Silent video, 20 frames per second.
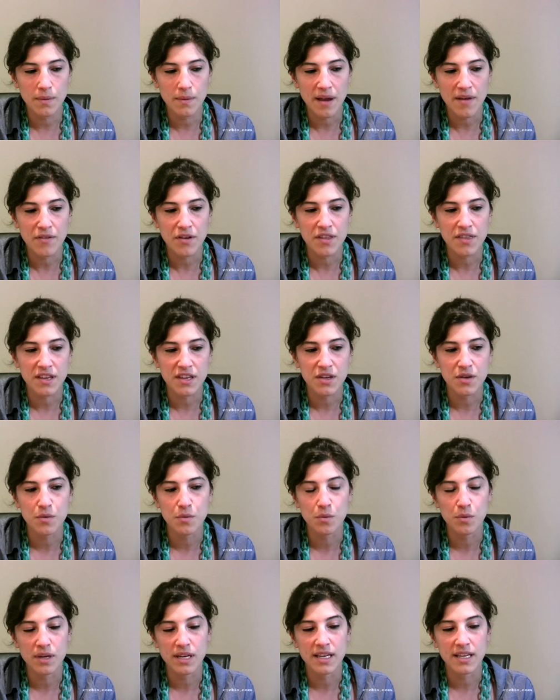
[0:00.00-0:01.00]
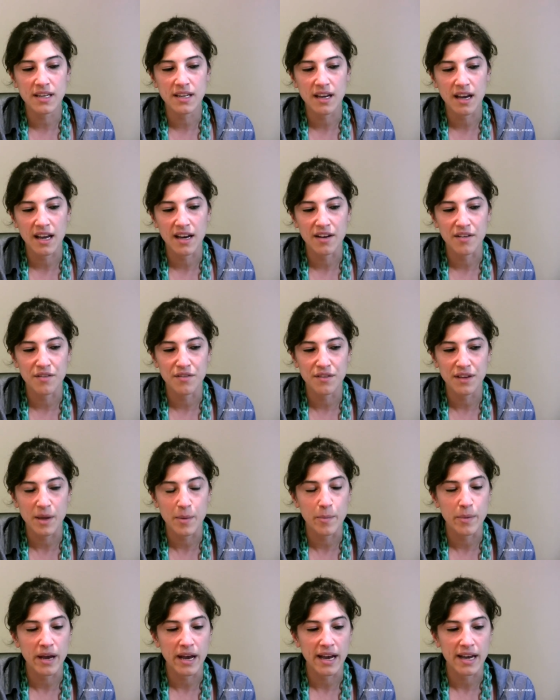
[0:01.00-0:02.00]
everything you read kind of
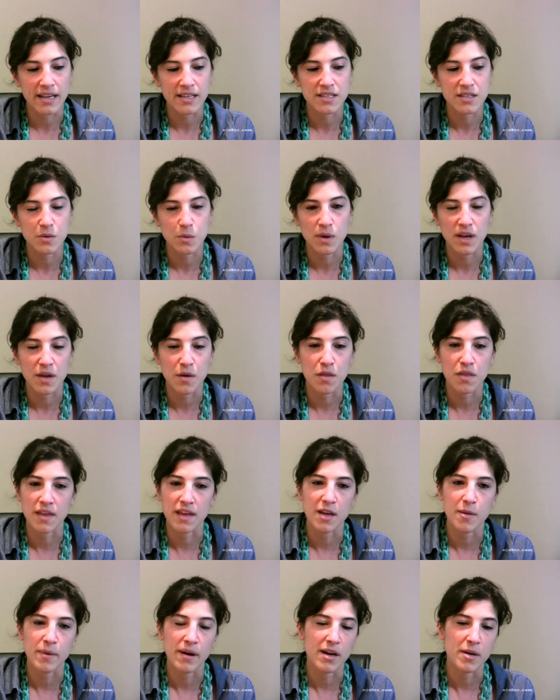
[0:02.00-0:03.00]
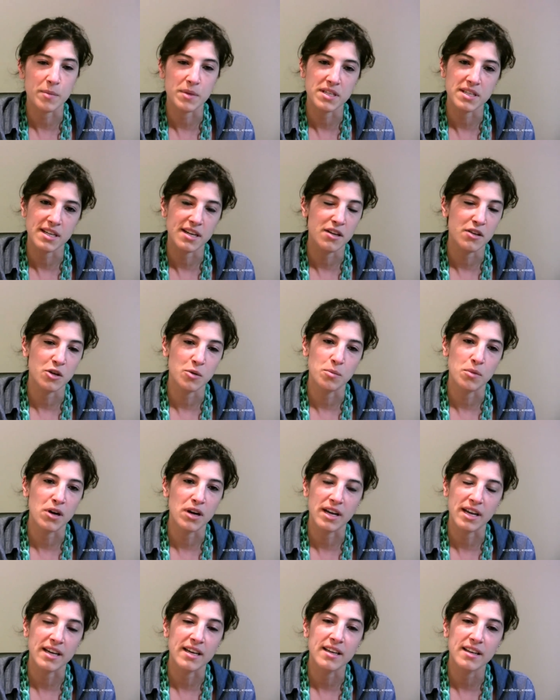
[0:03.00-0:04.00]
impacts the way you think about a particular
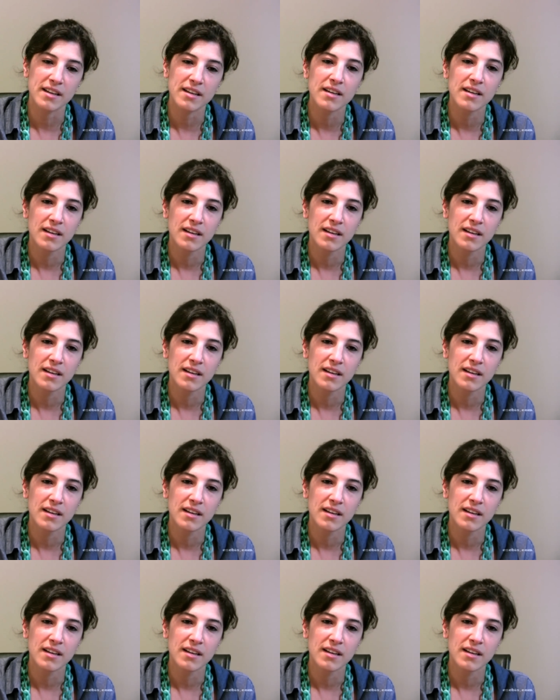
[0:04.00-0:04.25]
market.